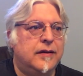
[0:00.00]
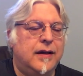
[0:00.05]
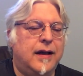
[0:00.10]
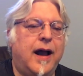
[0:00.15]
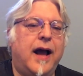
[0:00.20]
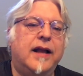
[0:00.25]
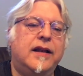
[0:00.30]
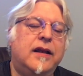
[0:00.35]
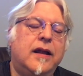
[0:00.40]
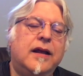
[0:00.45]

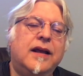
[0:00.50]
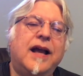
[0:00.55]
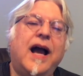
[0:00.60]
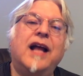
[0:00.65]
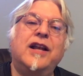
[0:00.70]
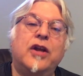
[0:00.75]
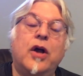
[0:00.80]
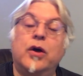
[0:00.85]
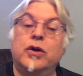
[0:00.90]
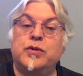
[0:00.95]
God
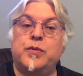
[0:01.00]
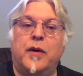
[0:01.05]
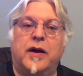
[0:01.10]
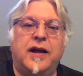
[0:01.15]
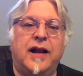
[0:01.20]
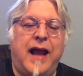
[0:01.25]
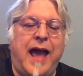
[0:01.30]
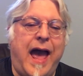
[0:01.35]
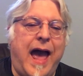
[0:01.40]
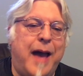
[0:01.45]
God knows what
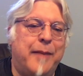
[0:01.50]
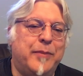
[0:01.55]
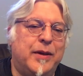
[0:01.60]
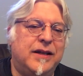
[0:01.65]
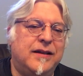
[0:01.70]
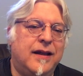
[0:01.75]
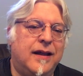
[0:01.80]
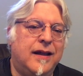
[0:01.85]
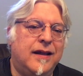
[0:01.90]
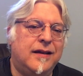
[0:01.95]
could
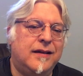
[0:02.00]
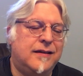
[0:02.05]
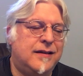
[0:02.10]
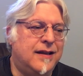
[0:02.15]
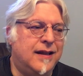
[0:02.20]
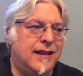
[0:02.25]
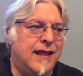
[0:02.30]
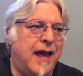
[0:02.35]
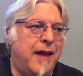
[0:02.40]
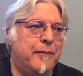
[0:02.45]
happen to
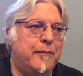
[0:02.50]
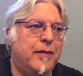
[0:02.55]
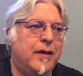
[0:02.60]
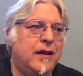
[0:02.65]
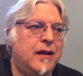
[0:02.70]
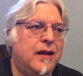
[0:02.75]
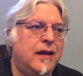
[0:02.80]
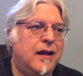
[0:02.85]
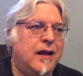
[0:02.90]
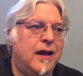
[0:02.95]
to them
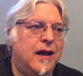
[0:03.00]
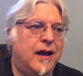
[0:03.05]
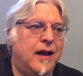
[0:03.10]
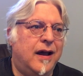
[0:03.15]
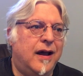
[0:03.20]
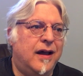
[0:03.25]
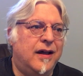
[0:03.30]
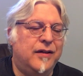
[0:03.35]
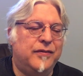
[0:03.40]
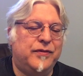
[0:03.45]

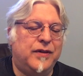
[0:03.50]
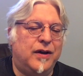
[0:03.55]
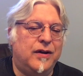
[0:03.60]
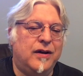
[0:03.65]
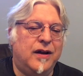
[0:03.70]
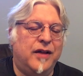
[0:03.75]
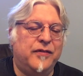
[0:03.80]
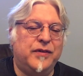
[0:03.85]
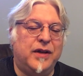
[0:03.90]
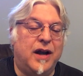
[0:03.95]
uh, if
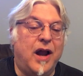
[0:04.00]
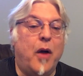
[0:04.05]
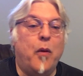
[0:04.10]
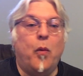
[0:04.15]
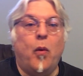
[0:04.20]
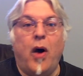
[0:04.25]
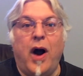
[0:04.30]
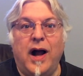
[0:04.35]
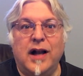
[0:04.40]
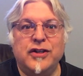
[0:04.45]
they're if they're not
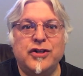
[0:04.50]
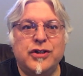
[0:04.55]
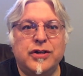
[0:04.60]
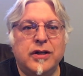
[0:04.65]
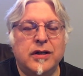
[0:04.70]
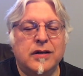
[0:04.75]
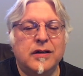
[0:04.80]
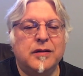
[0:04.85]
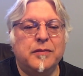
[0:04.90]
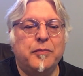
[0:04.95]

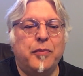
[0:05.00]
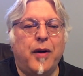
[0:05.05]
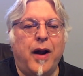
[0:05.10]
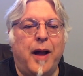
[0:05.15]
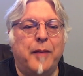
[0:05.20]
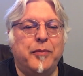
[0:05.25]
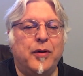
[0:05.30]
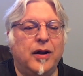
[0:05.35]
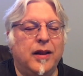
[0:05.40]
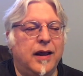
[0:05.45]
watched
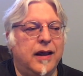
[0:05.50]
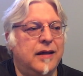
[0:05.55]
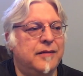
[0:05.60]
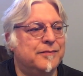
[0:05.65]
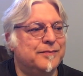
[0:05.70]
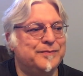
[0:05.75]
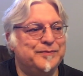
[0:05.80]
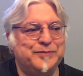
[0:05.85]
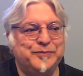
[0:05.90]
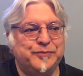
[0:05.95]
properly.
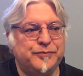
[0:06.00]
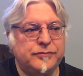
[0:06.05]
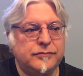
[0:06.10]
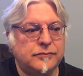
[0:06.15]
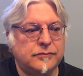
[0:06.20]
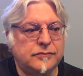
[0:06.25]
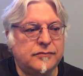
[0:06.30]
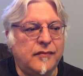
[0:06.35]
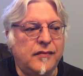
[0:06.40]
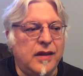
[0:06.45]

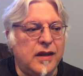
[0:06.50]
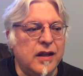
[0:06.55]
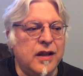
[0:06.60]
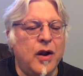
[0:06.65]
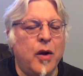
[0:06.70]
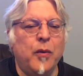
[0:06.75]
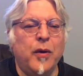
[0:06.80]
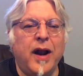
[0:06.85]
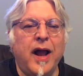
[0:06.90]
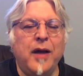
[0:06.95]
You
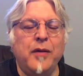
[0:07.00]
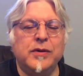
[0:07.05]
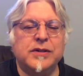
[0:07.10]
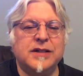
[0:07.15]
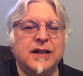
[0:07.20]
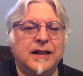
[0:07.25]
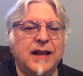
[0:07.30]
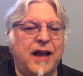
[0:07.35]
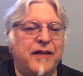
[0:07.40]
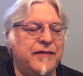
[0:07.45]
know, when I was
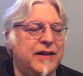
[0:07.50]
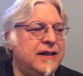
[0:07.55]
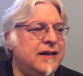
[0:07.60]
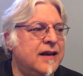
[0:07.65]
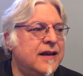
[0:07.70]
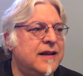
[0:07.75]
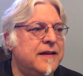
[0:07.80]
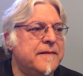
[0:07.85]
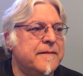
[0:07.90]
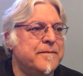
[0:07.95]
11,
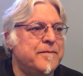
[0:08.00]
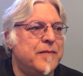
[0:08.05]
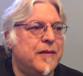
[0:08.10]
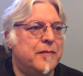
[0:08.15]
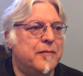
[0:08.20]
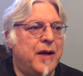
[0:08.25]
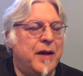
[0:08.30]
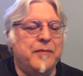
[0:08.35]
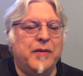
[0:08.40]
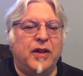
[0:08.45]

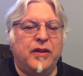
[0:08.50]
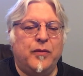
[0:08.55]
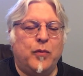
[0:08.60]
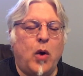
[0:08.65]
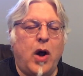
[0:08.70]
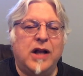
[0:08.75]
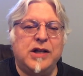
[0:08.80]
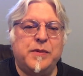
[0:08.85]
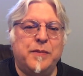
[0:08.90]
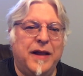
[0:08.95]
my mother
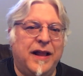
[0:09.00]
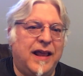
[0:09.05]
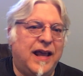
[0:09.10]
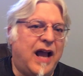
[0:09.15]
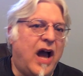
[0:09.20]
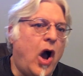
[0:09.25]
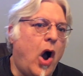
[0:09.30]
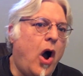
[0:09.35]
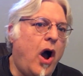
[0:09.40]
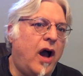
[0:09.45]
watched me like
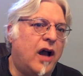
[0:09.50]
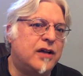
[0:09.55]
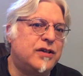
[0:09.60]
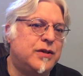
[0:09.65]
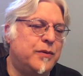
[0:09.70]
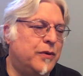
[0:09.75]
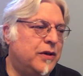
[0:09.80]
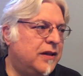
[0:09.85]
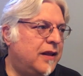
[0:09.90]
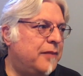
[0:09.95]
a hawk.
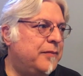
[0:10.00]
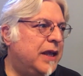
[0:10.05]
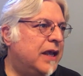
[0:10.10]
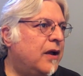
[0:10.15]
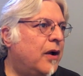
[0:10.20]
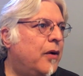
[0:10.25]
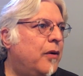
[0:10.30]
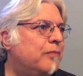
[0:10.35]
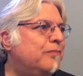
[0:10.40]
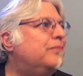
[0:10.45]
She wouldn't let me
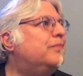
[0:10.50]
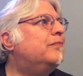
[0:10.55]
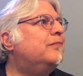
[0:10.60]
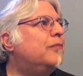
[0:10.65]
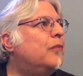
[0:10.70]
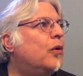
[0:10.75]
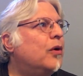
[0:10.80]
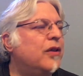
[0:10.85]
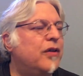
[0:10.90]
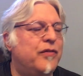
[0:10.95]
go
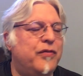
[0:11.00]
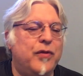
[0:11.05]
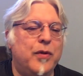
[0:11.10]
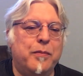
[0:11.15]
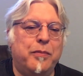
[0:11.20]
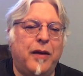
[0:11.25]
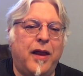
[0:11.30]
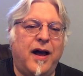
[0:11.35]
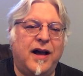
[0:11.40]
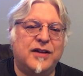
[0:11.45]
more than a few
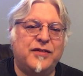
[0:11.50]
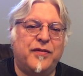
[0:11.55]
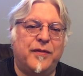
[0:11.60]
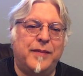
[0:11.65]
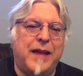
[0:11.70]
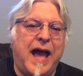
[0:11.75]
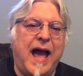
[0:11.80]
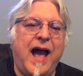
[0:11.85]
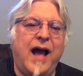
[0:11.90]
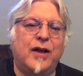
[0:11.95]
blocks from
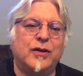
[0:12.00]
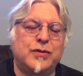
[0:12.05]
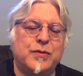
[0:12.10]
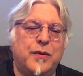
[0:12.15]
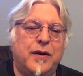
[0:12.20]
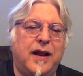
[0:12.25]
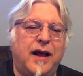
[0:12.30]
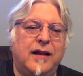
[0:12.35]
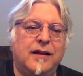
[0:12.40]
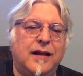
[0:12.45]
the house
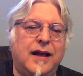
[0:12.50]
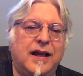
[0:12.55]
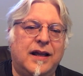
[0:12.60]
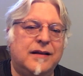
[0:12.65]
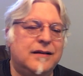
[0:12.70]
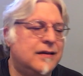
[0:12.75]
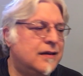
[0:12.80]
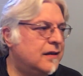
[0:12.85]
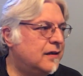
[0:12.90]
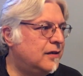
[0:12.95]
without like
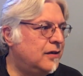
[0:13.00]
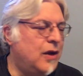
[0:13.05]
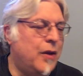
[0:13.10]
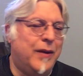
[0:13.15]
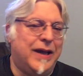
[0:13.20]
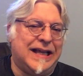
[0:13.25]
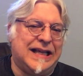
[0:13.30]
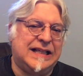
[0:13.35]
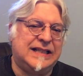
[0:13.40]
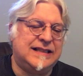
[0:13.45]

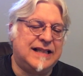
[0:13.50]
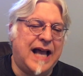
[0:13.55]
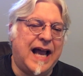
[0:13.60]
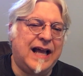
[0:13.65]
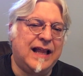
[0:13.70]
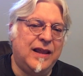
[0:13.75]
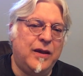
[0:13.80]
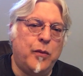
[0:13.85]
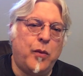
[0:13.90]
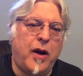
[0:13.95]
knowing
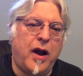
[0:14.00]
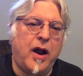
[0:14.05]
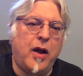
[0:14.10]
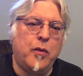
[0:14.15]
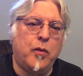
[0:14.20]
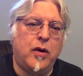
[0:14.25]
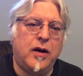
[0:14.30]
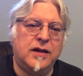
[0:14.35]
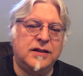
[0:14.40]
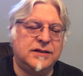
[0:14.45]
exactly where I
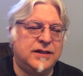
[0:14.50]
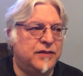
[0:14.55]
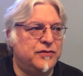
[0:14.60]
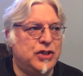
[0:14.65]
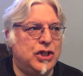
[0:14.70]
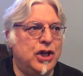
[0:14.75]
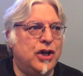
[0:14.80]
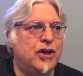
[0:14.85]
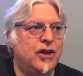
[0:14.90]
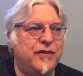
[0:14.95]
was. If
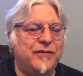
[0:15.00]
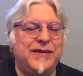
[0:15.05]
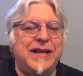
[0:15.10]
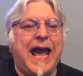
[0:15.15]
she could have